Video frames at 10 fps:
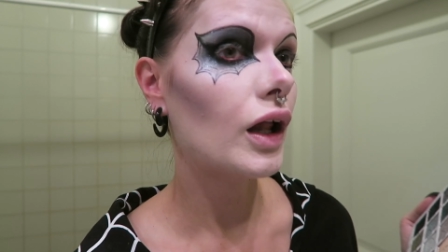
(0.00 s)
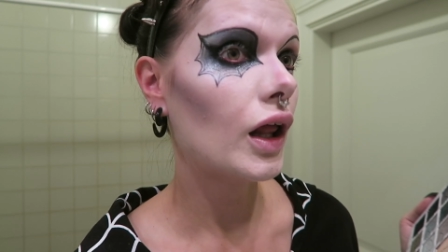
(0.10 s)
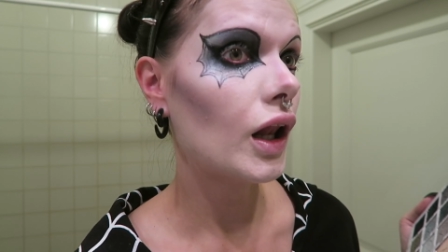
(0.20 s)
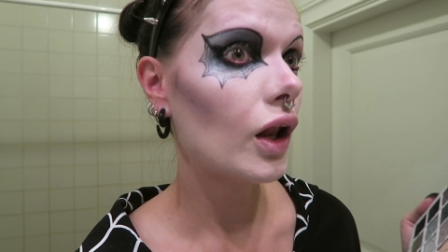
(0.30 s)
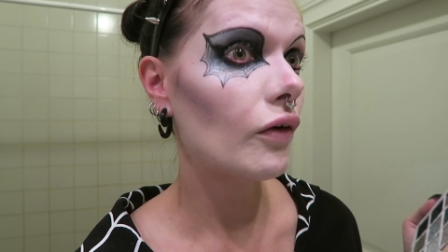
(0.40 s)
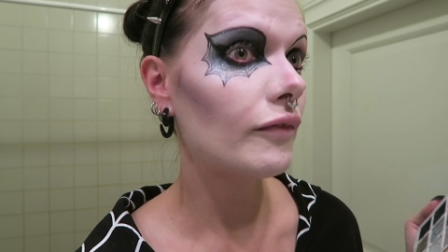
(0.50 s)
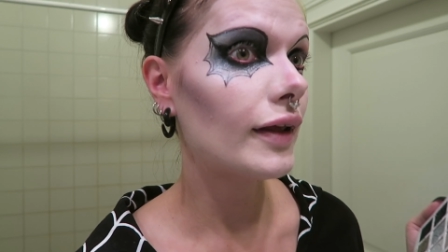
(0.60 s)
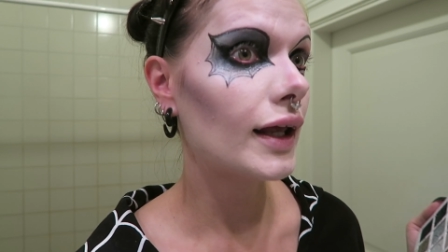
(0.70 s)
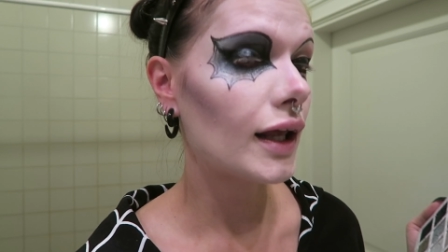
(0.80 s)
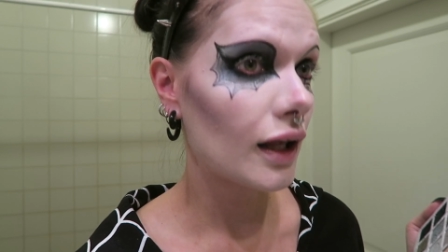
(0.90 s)
I love
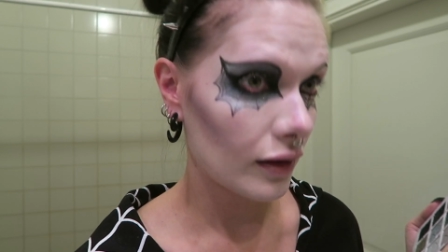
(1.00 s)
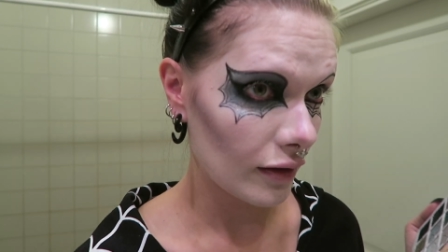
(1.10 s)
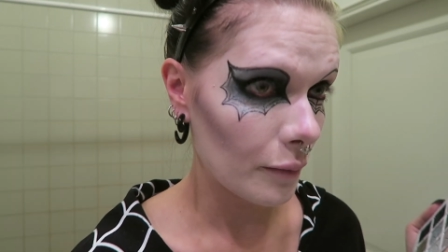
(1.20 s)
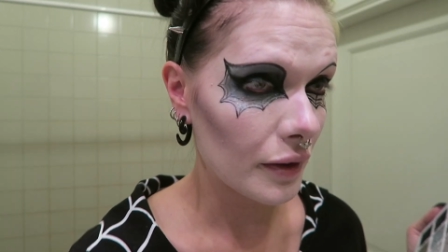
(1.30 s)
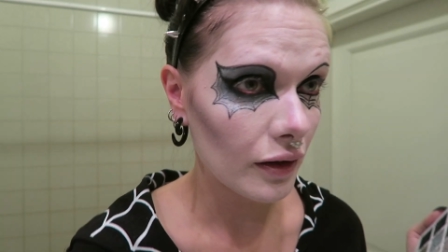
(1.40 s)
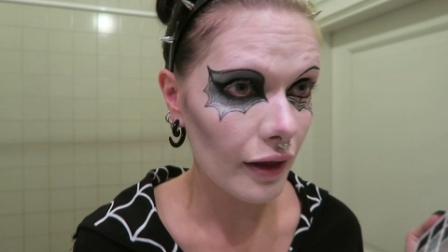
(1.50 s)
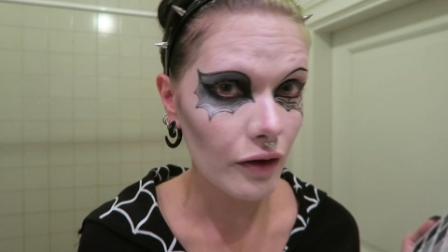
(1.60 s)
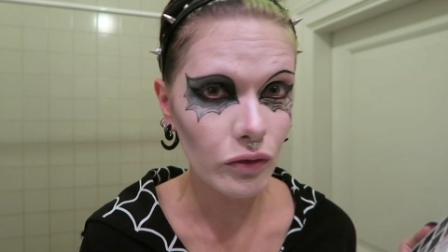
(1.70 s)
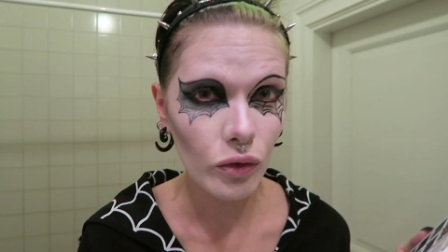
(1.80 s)
this. I might have